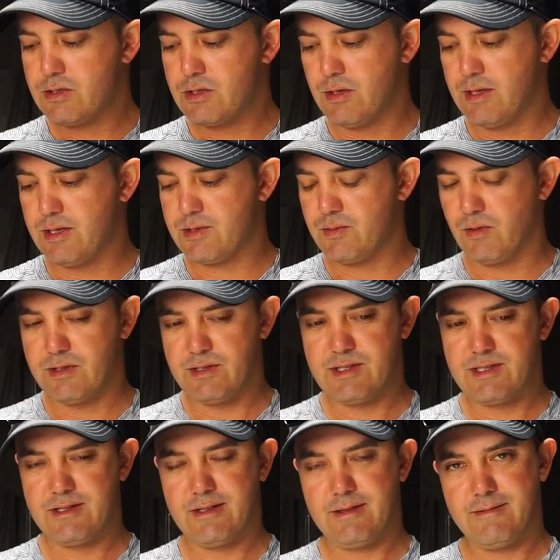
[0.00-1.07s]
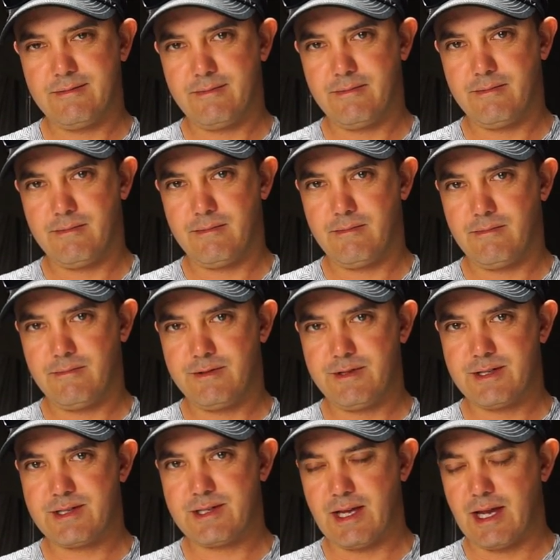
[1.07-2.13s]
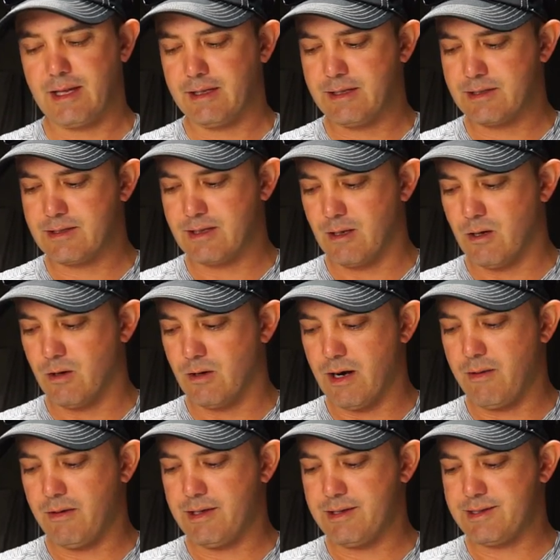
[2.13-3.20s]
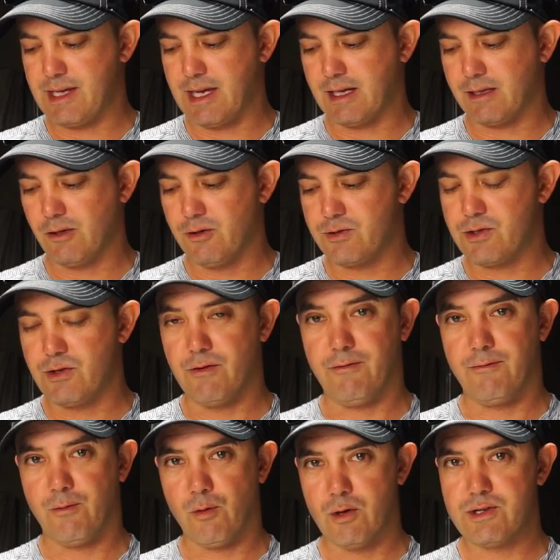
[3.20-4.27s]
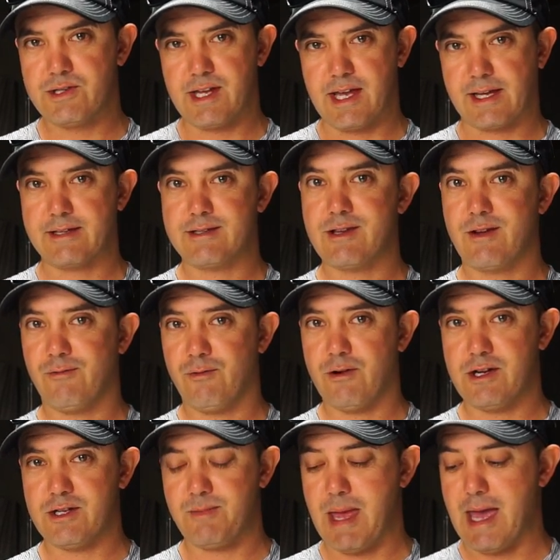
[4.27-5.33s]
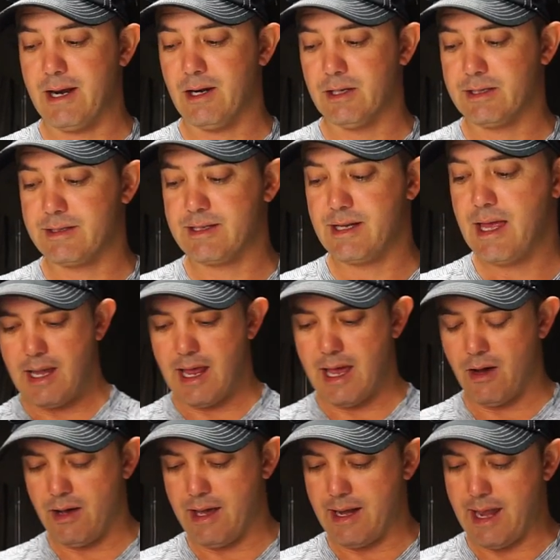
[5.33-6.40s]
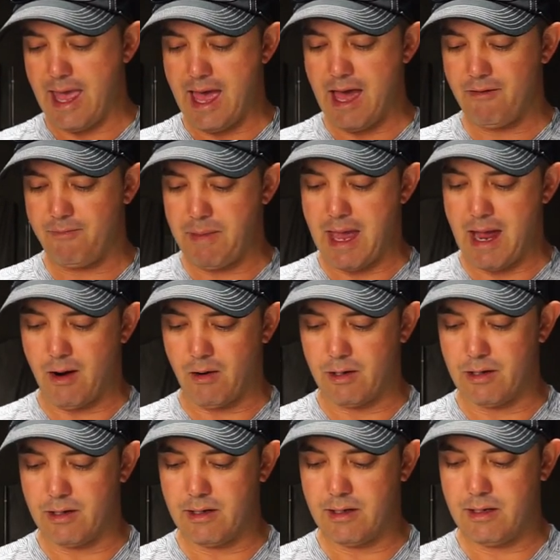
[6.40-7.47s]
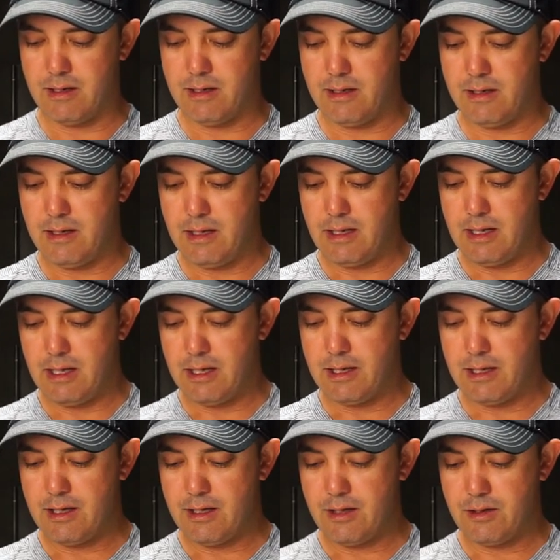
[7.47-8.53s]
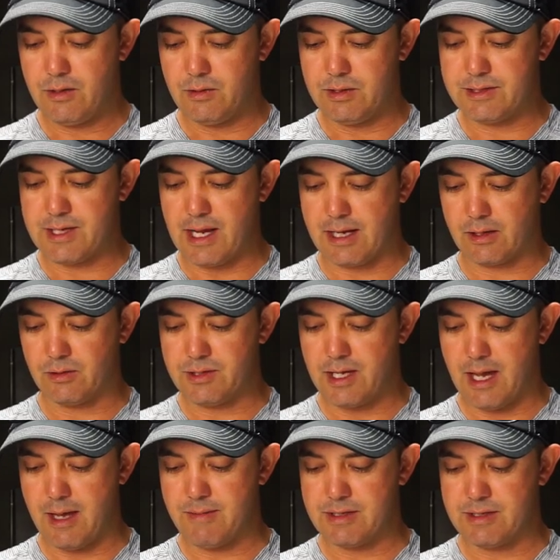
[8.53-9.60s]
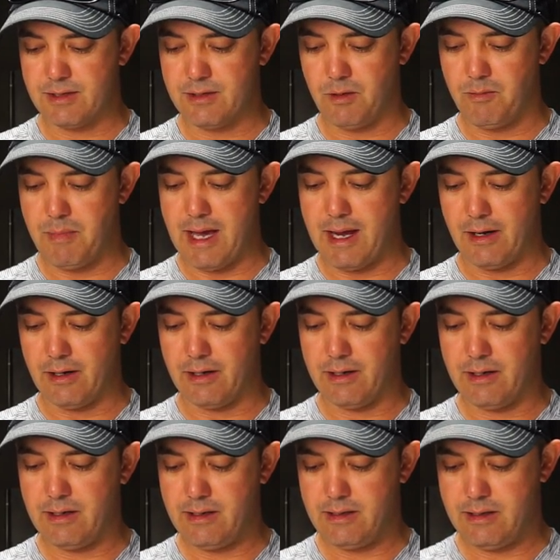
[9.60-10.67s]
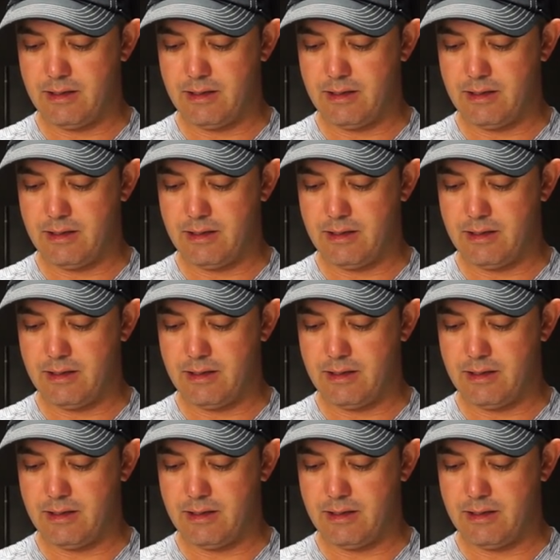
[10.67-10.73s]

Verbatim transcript: So this one's just slightly slower. I want to say closer to 4 seconds on fresh batteries. Now at half power, the recycle time is a little better.